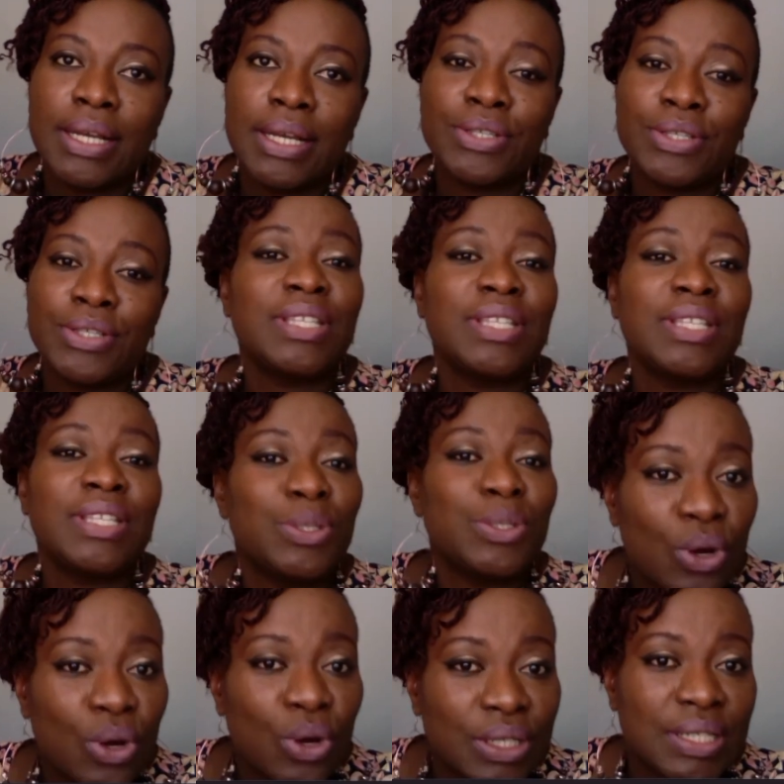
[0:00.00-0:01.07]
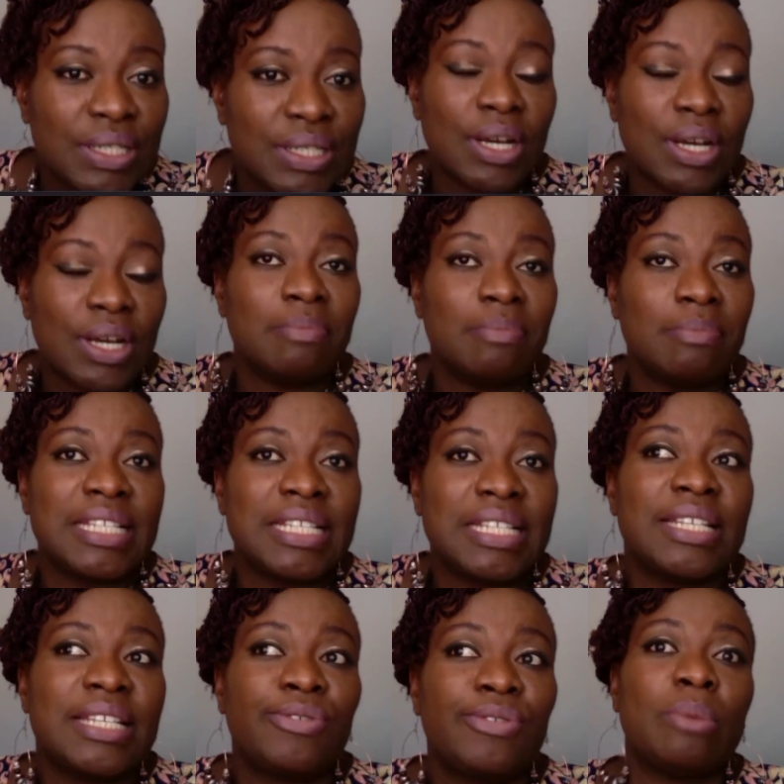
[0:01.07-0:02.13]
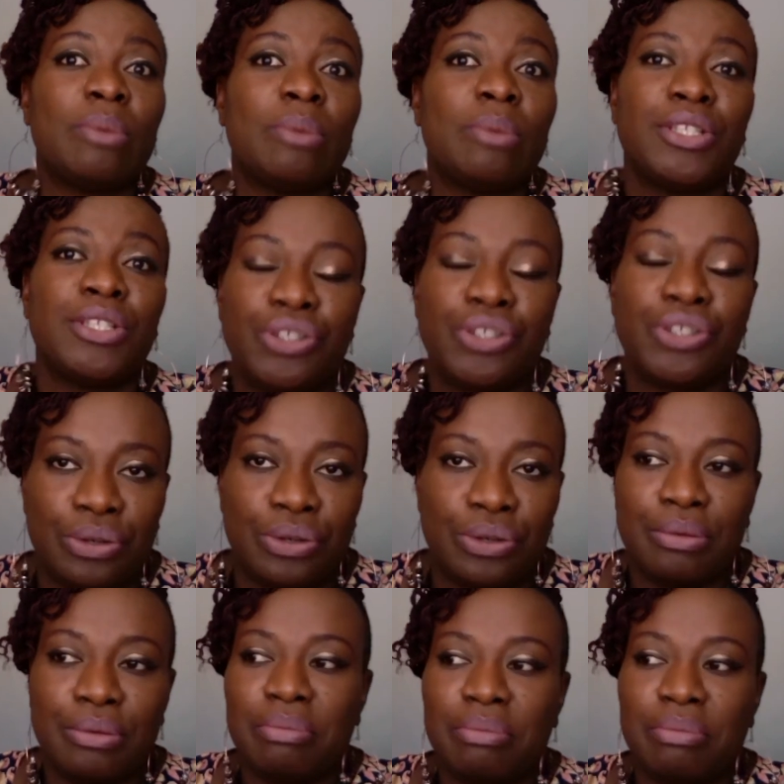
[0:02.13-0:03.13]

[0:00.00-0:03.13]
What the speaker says: So this is what competitive swimmers do